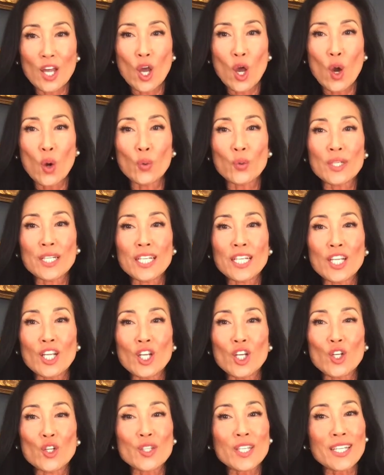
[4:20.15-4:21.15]

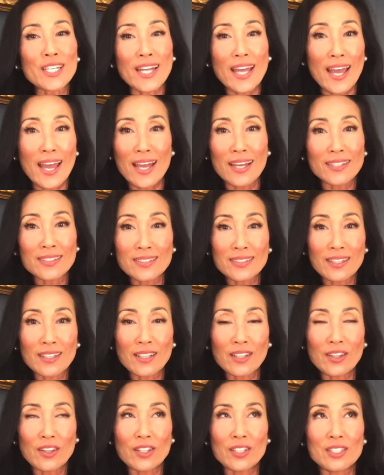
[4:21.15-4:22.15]
only looking at
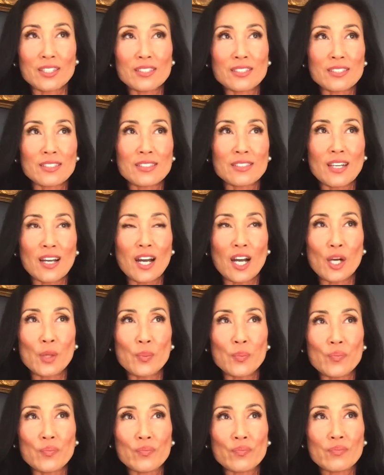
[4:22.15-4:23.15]
this
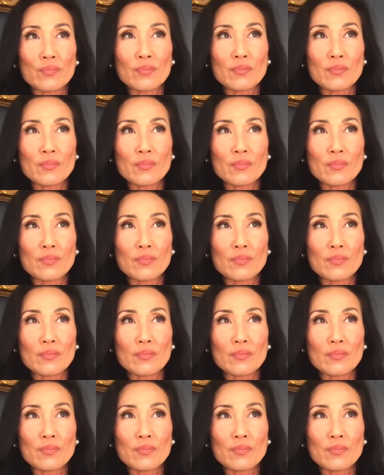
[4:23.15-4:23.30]
um,